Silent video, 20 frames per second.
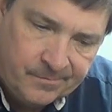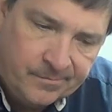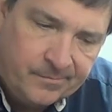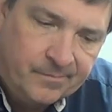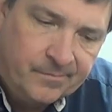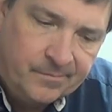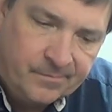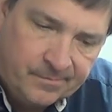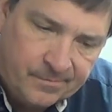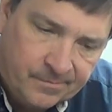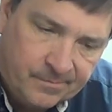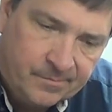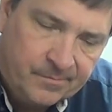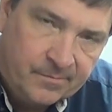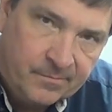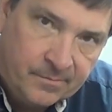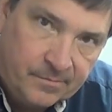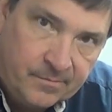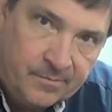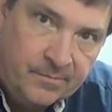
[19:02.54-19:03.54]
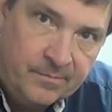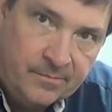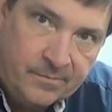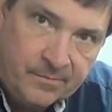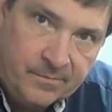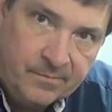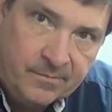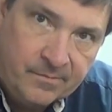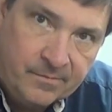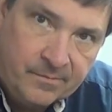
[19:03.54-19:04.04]
found out from somebody who
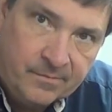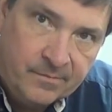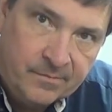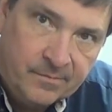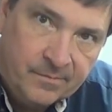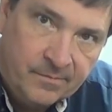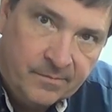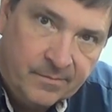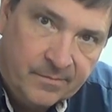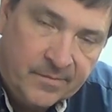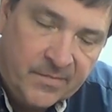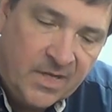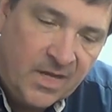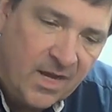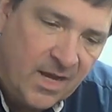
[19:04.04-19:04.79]
found out the hard way.